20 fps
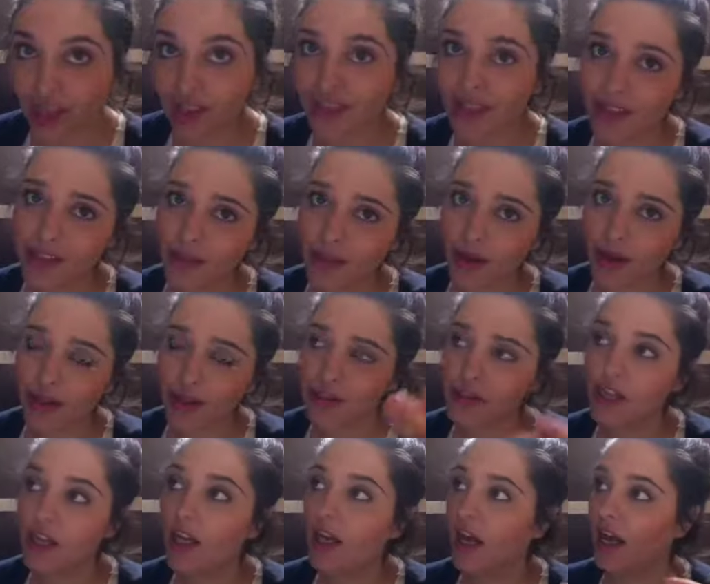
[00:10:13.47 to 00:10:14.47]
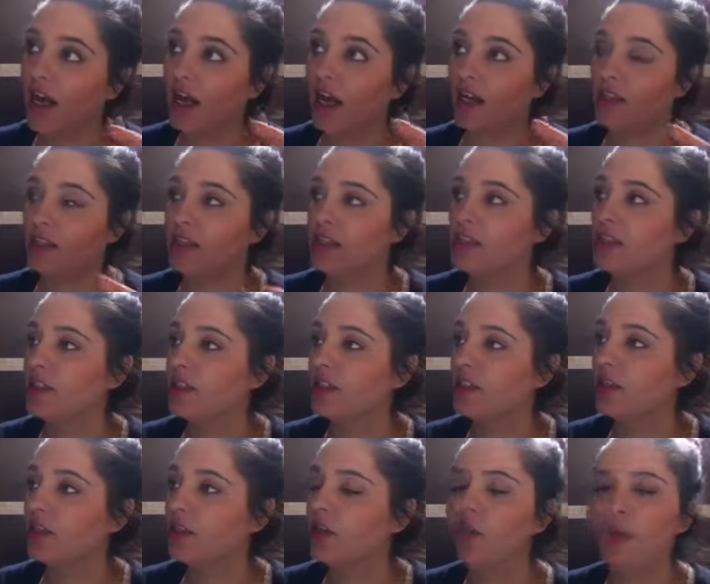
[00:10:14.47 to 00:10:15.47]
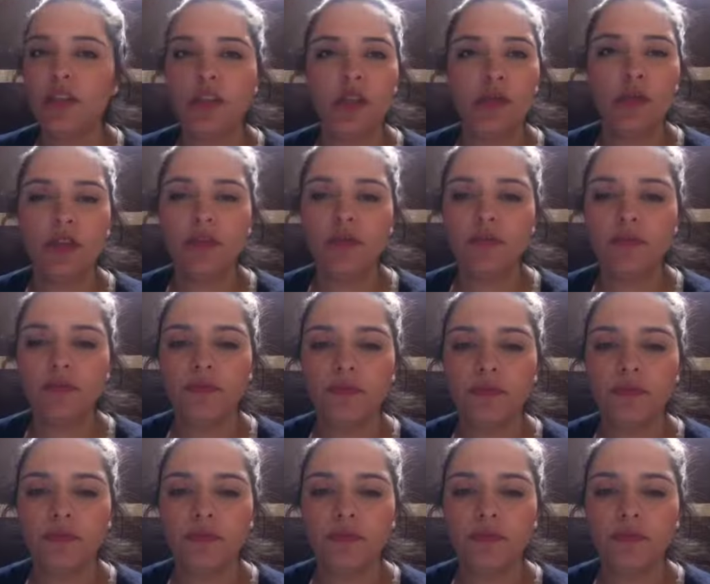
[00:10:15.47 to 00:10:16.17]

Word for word: that's a band. And who was the other one?